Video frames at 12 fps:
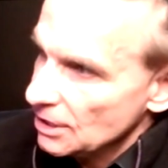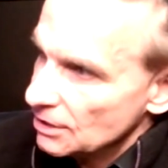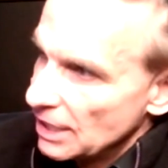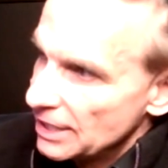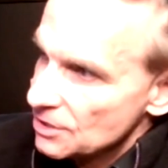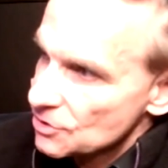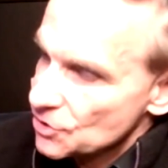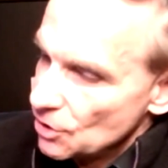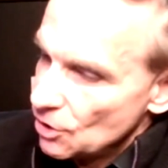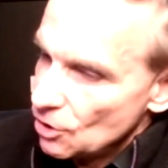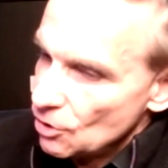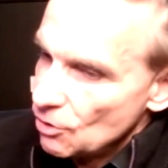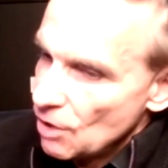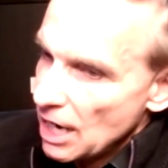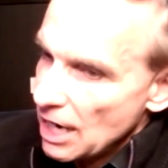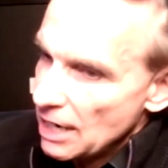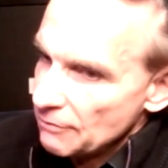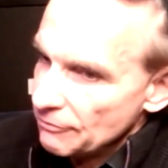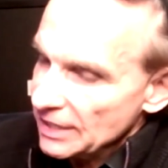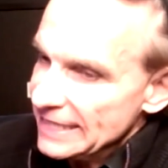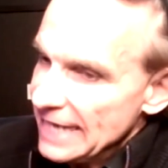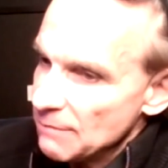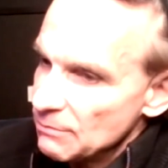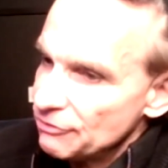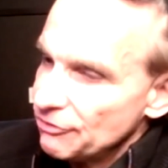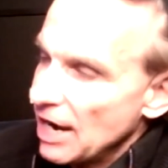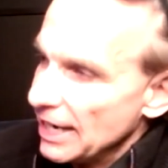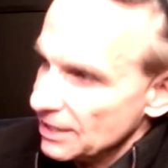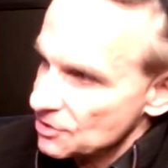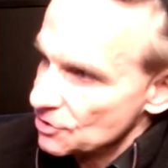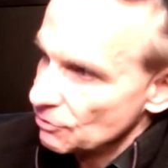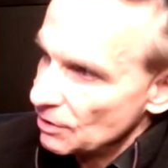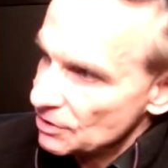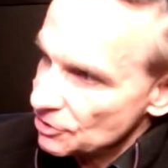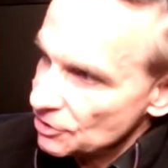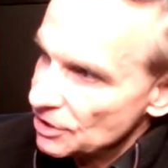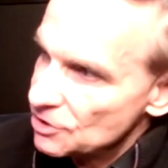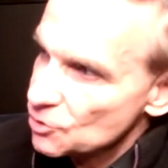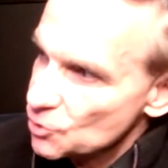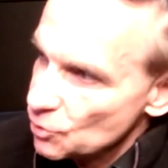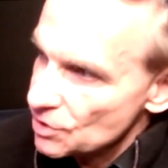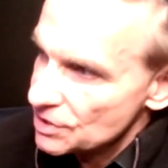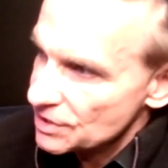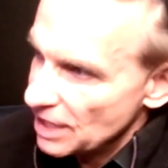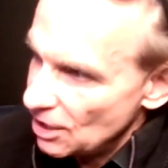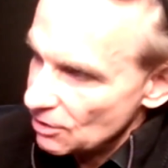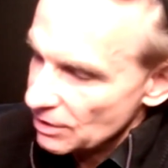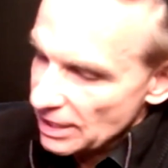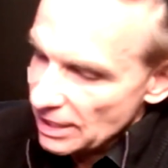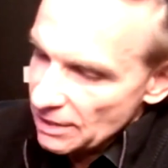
right? So we gamify it. So what you need to do is now,